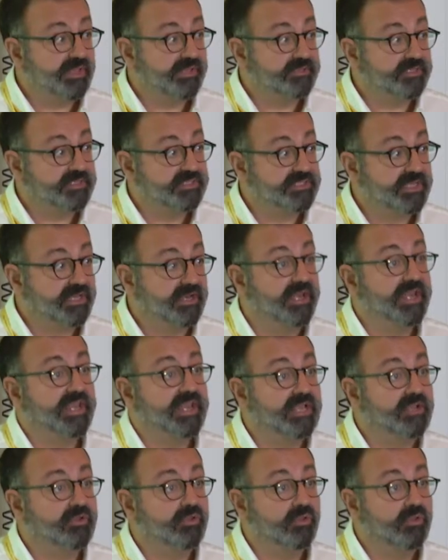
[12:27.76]
that is
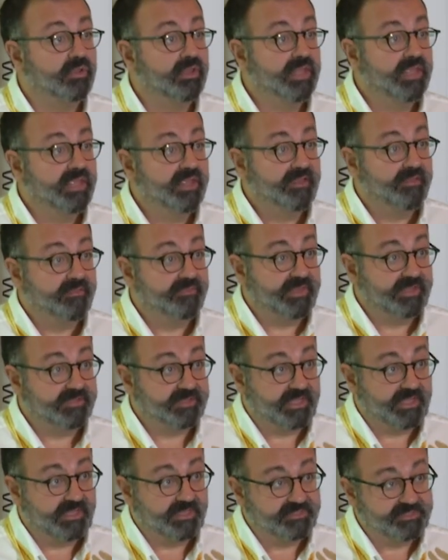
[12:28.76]
clinical,
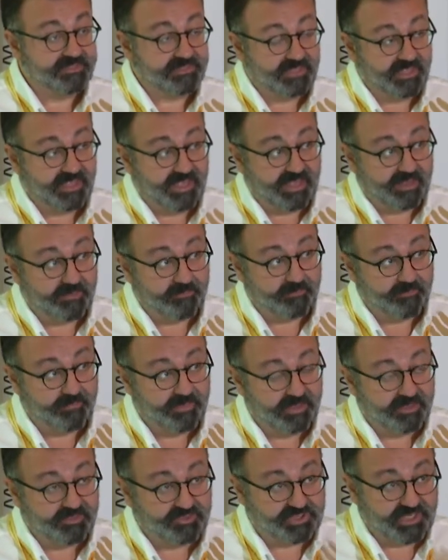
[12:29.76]
that is
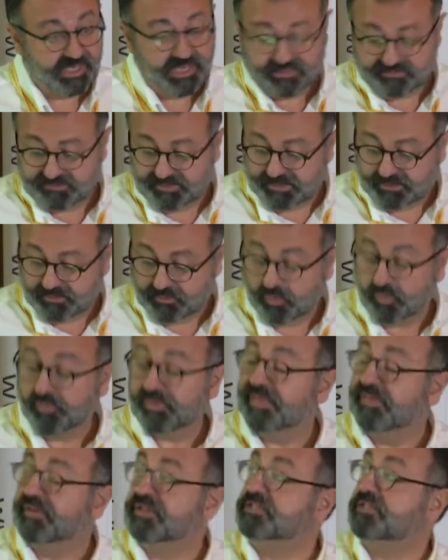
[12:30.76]
genetic, or
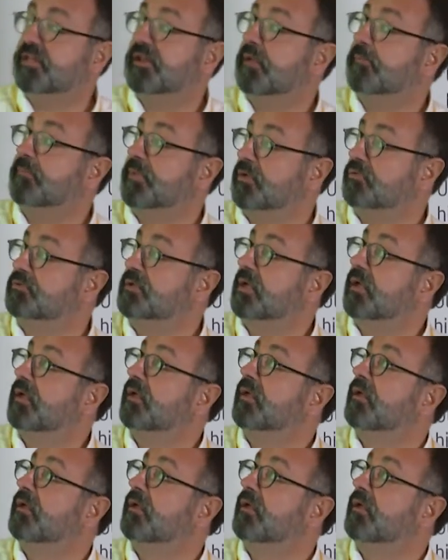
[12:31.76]
that is therapeutic.